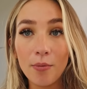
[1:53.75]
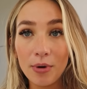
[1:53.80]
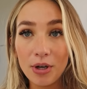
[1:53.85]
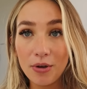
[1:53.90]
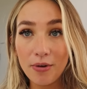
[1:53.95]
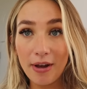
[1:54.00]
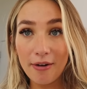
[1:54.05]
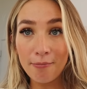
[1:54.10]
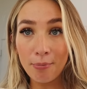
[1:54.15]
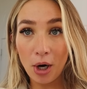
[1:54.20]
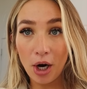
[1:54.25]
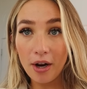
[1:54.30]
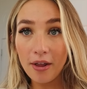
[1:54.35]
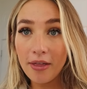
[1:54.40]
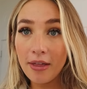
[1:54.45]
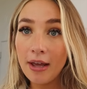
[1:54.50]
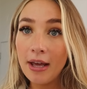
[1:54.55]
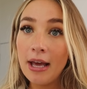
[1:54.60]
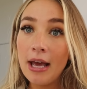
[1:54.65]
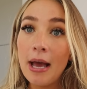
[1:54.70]
on when you give
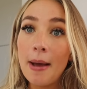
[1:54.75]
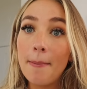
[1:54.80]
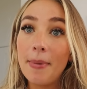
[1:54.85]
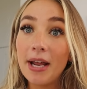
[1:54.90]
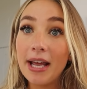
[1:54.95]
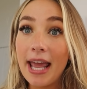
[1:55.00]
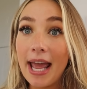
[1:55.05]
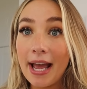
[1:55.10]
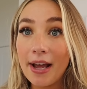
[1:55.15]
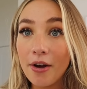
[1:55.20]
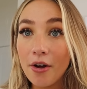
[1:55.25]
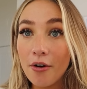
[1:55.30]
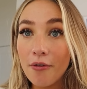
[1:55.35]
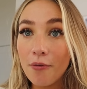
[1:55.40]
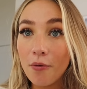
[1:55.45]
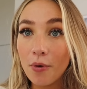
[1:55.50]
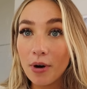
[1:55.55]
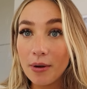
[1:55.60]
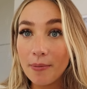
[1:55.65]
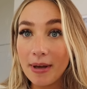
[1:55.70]
birth, but it can go to
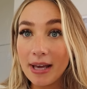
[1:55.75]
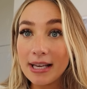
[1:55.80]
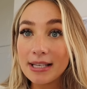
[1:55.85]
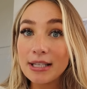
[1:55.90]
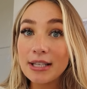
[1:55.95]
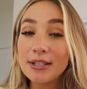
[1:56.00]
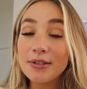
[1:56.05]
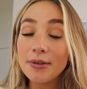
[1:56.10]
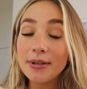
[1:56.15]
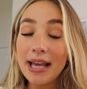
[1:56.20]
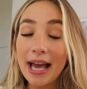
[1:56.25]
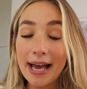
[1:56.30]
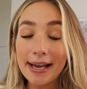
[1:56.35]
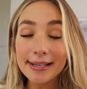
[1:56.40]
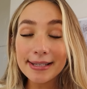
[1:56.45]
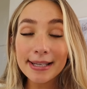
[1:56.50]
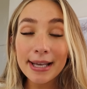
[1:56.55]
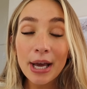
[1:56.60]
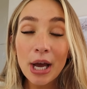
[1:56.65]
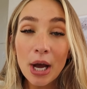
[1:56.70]
40 weeks. So
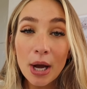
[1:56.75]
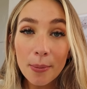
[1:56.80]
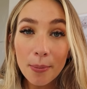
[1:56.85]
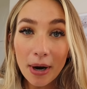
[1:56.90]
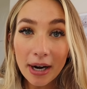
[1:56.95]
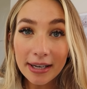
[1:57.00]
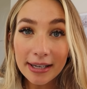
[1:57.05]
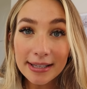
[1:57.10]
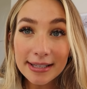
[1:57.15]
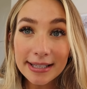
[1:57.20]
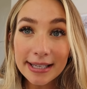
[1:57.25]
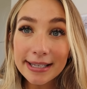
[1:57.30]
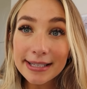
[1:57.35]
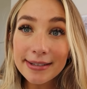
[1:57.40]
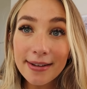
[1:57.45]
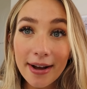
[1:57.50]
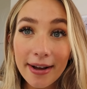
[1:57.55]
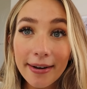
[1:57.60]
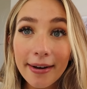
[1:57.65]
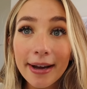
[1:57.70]
yes, pregnancy
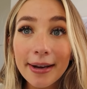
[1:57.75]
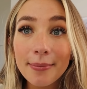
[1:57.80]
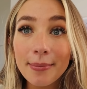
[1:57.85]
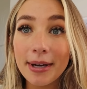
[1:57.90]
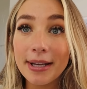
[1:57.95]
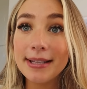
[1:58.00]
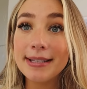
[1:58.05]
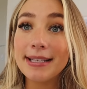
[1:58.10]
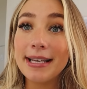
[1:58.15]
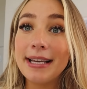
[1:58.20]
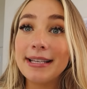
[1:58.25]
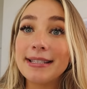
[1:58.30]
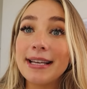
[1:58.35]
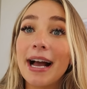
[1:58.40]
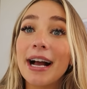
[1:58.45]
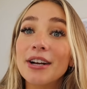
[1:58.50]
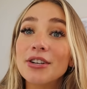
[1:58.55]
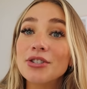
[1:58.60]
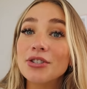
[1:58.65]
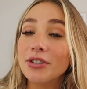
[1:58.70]
is not nine months, it's
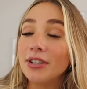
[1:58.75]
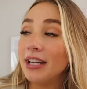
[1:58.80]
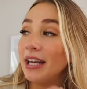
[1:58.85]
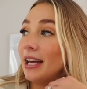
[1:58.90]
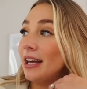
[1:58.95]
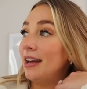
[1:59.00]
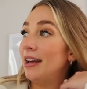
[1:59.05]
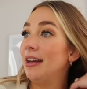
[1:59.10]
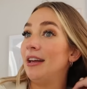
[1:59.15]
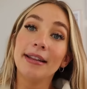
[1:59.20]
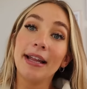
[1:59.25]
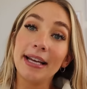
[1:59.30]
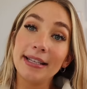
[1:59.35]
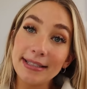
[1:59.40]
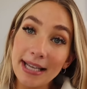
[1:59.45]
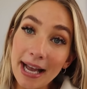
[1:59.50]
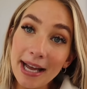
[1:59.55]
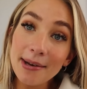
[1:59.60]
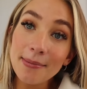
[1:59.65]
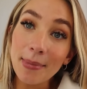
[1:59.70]
actually like
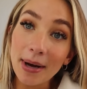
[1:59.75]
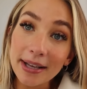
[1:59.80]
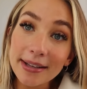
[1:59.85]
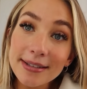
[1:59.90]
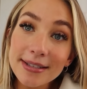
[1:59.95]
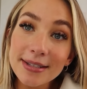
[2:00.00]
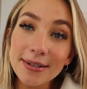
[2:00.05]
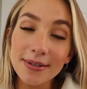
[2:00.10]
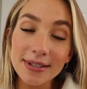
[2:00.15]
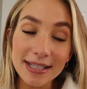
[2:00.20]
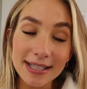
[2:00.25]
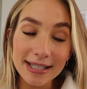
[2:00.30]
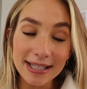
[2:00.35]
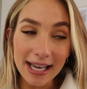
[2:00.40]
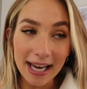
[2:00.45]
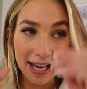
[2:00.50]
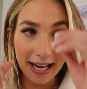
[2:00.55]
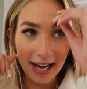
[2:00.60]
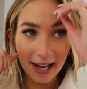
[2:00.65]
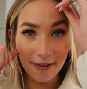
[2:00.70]
10 months. So it's
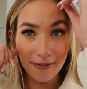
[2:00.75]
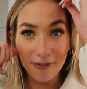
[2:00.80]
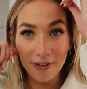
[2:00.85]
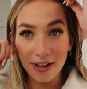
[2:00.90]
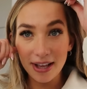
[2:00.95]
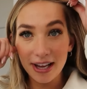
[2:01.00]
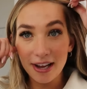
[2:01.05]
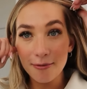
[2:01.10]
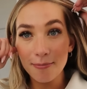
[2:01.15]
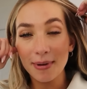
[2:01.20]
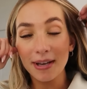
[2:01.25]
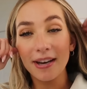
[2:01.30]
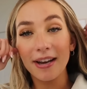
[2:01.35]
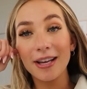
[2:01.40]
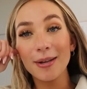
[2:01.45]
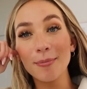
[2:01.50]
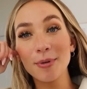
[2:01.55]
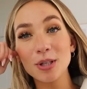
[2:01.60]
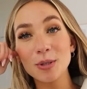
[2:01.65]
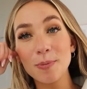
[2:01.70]
insane. I feel like I've been
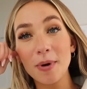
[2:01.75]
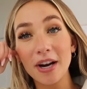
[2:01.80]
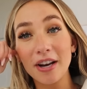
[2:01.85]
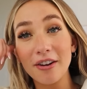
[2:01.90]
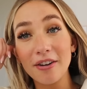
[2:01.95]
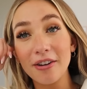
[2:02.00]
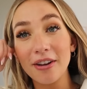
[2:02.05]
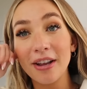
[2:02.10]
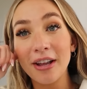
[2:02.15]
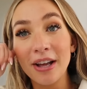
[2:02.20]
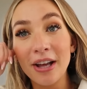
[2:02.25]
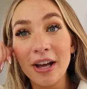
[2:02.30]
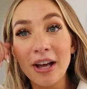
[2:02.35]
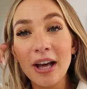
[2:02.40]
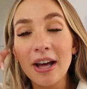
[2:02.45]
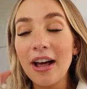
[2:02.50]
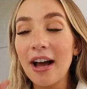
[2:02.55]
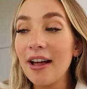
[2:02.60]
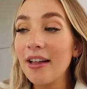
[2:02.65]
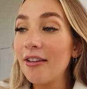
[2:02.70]
nine months pregnant
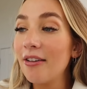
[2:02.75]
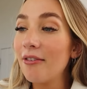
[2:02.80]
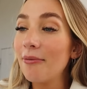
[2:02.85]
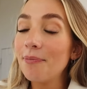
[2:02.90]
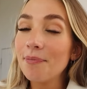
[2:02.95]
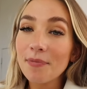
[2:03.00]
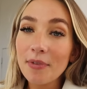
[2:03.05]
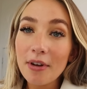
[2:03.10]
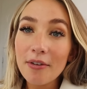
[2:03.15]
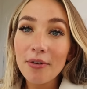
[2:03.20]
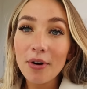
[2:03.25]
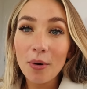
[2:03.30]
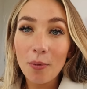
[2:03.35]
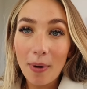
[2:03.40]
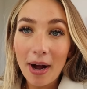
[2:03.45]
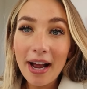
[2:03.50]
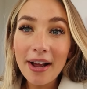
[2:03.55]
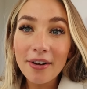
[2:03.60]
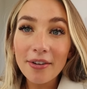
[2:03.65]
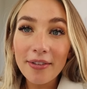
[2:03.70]
for a
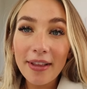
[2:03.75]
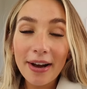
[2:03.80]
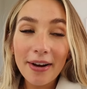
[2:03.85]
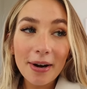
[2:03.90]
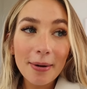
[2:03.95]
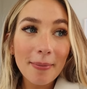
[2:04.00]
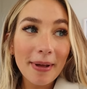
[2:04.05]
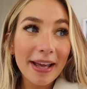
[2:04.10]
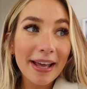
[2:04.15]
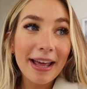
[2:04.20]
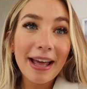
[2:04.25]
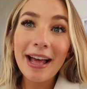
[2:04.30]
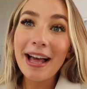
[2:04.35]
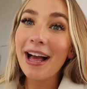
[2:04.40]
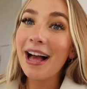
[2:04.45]
while now and I'm like,